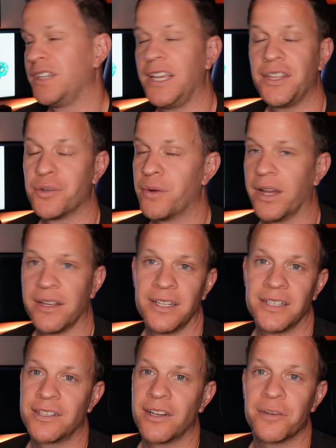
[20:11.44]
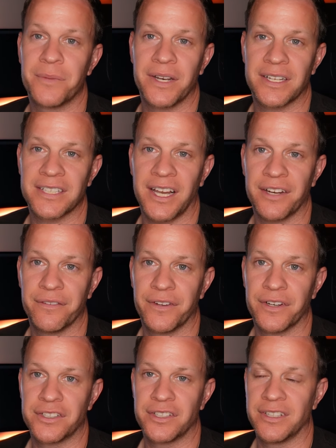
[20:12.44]
Either way, it's going to be an exciting
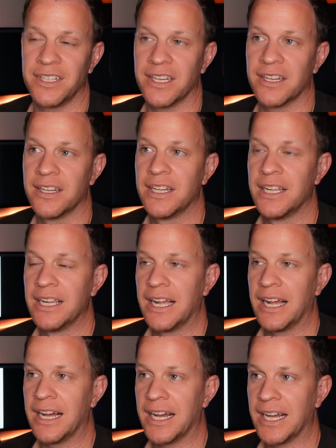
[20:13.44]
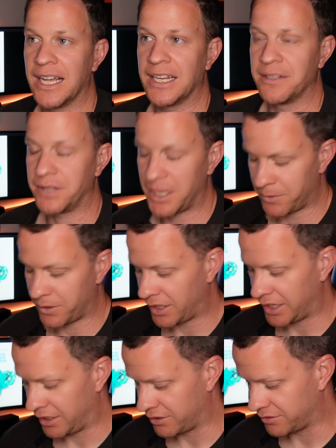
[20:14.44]
finish to the year, and keep an
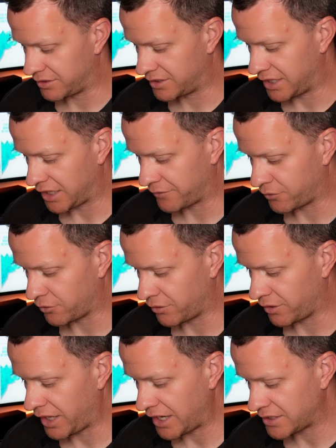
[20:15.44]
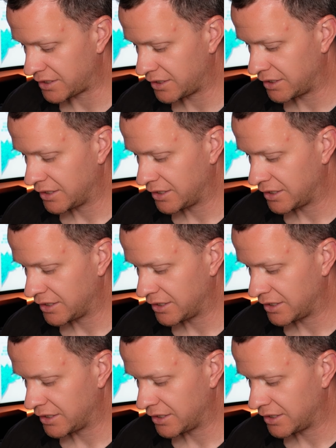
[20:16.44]
eye out on Stack for all of that.